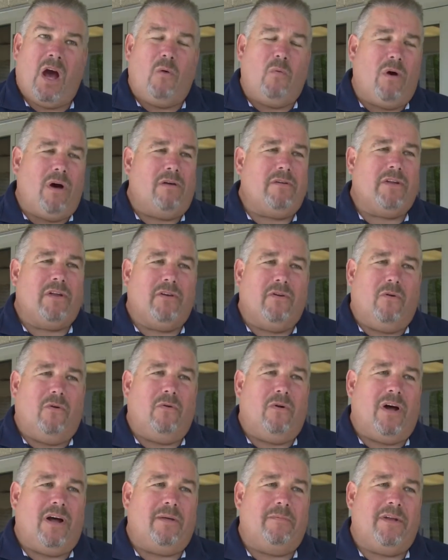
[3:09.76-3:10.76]
Well, you
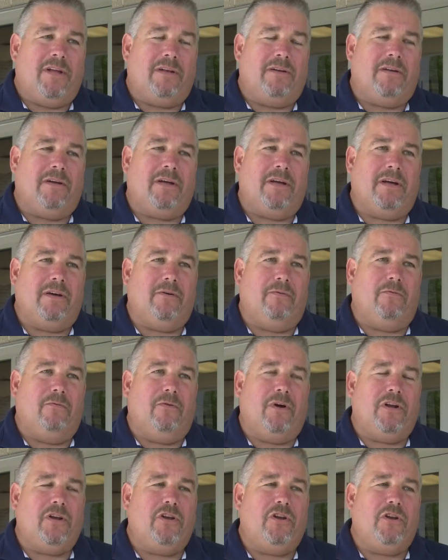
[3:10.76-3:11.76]
know, I mean,
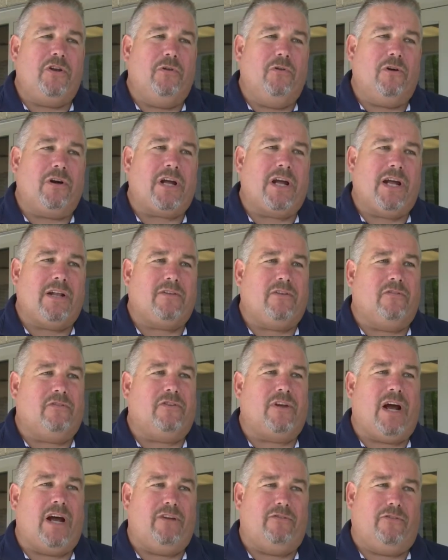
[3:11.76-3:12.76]
when you look at the
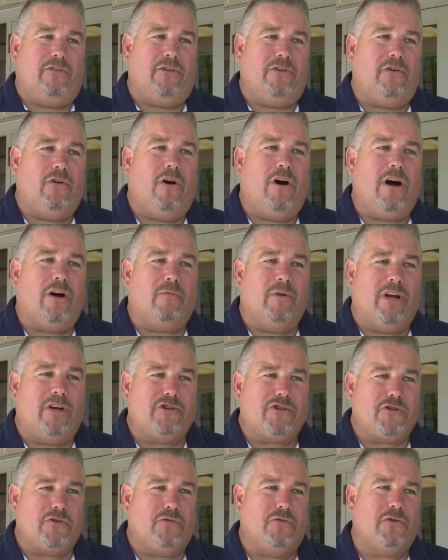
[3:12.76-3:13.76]
size of the dog
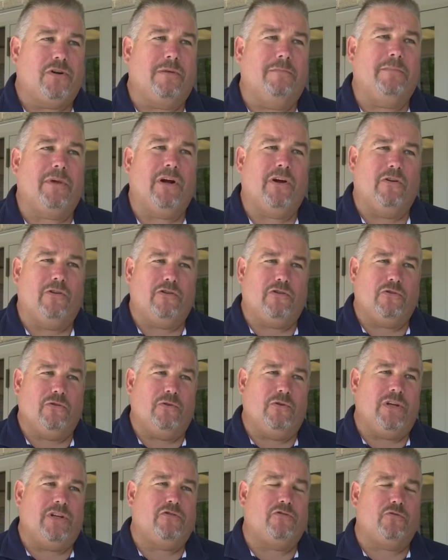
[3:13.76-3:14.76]
ratio compared
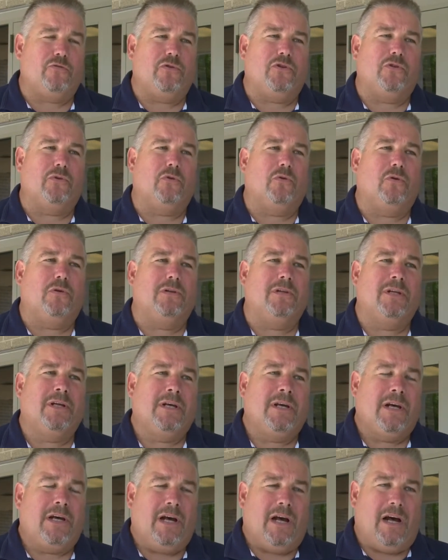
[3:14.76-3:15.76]
to a two-year-old,
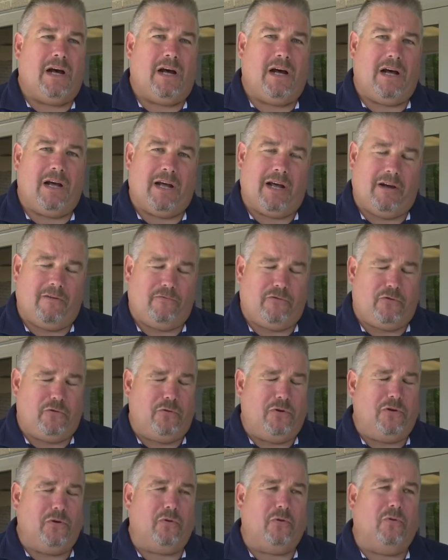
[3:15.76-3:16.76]
I have
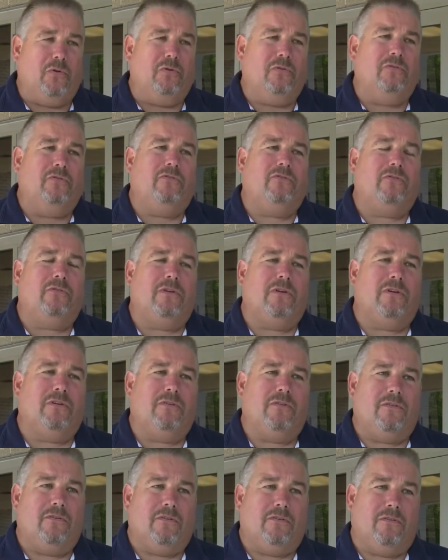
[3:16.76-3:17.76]
two-year-olds
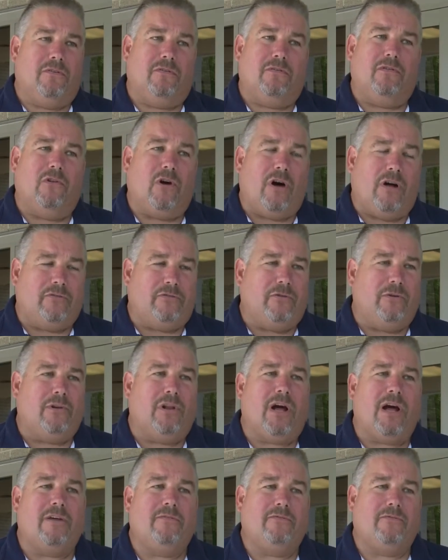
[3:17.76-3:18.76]
uh, lost their
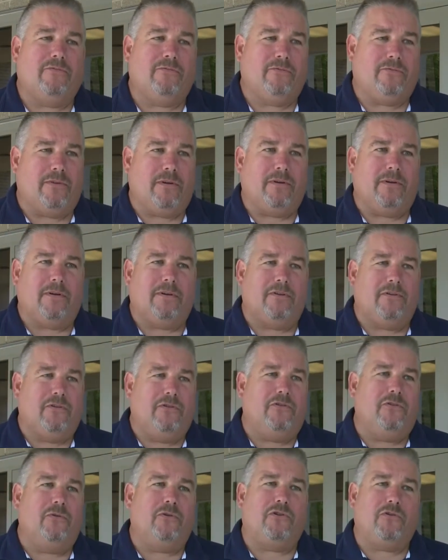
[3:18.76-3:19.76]
lives uh,
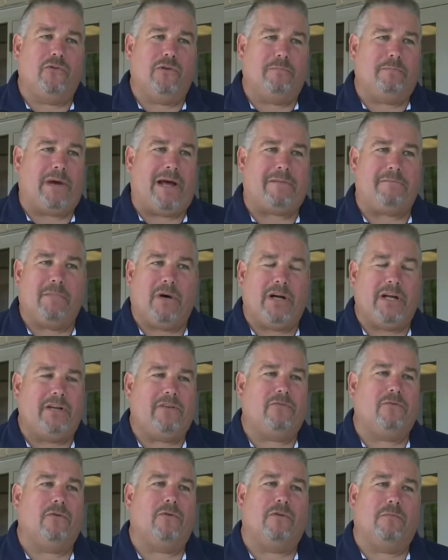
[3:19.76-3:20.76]
due to a pet
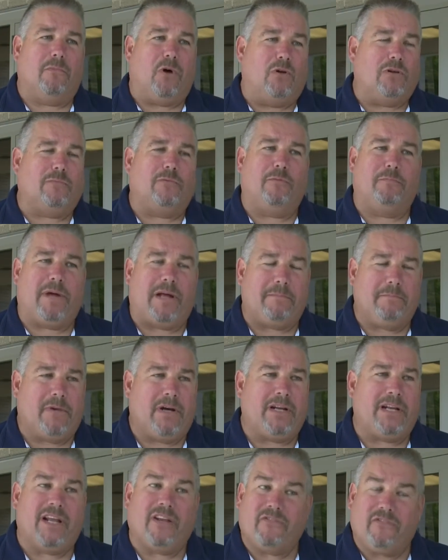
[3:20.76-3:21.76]
bite or a multiple pet
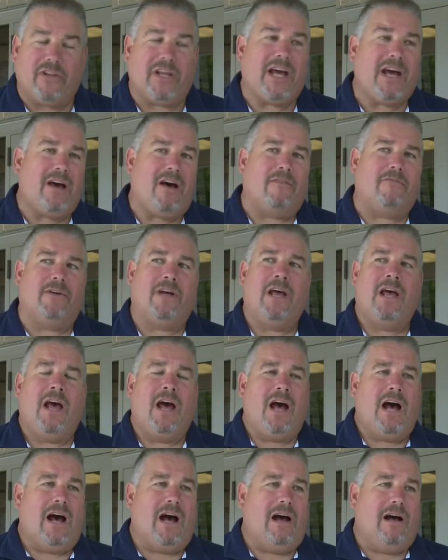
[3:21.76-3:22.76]
bite. Yes, they have.
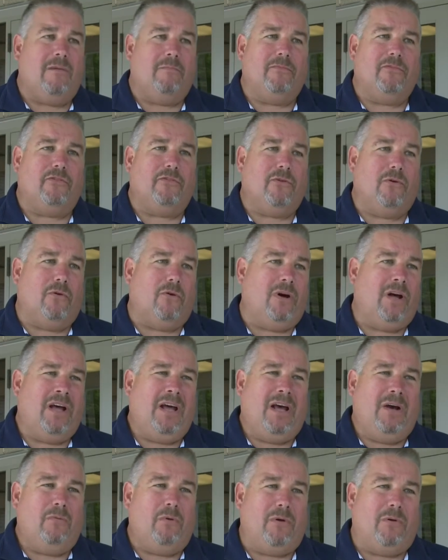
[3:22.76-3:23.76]
Um, so
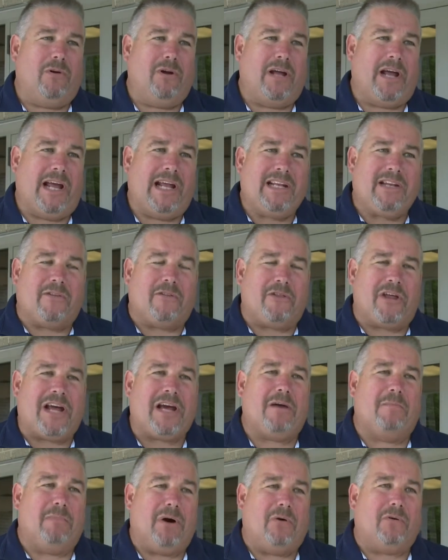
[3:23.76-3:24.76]
we would hate to
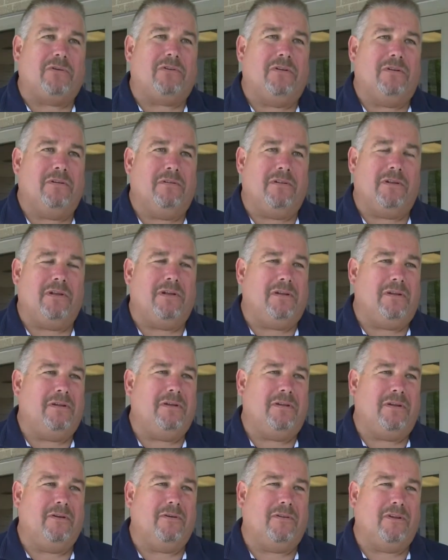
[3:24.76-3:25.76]
think about the
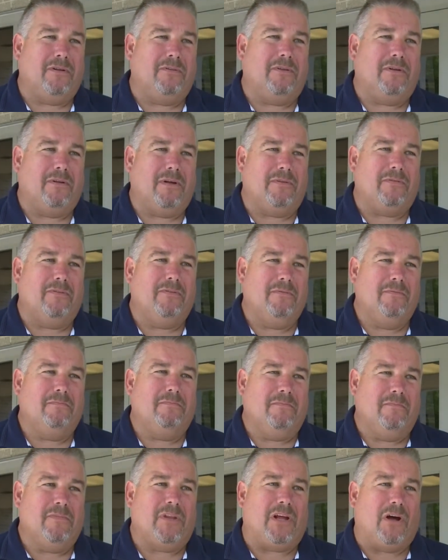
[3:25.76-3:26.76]
you know the, the
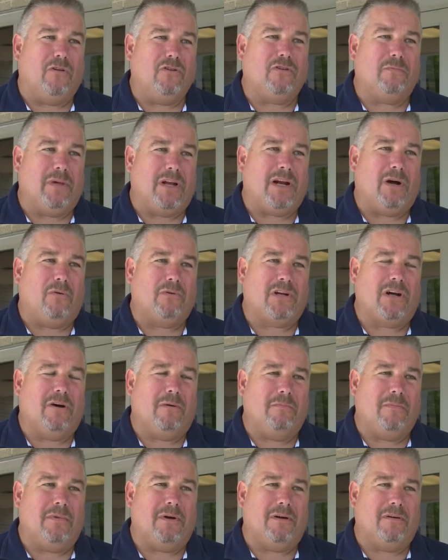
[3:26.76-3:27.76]
the ultimate
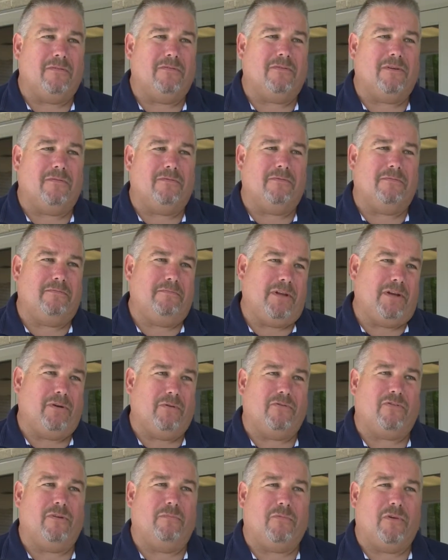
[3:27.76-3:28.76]
outcome of, of, you
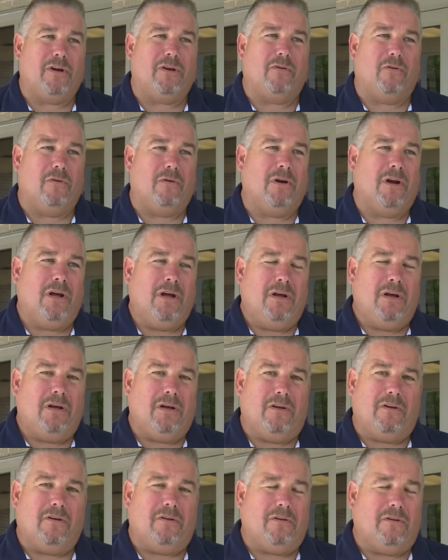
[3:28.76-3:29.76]
know someone or
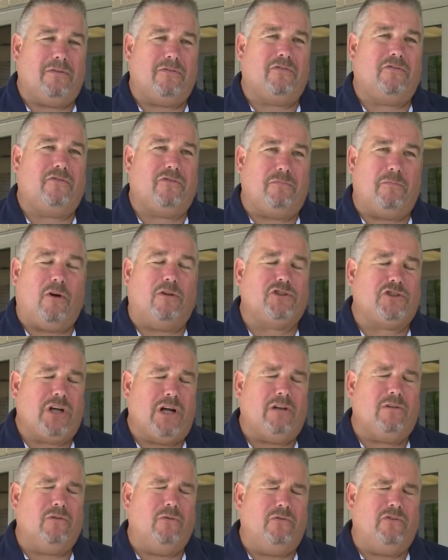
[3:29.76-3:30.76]
uh, a small
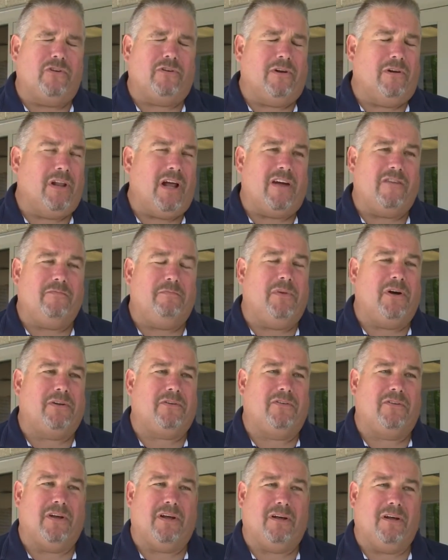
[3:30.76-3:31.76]
child losing their life, but
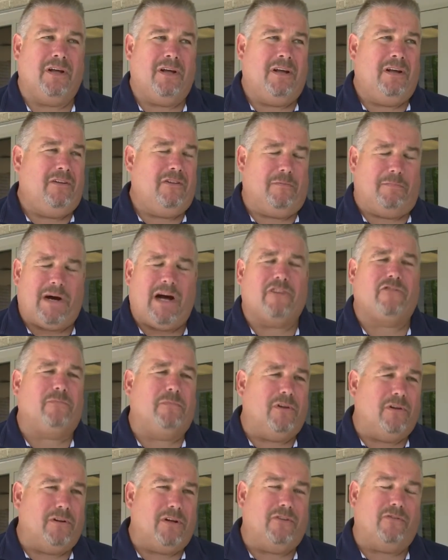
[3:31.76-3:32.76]
uh, the
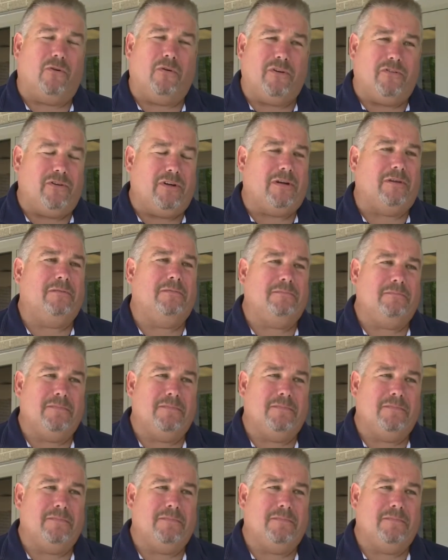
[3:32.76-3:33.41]
possibility is always there.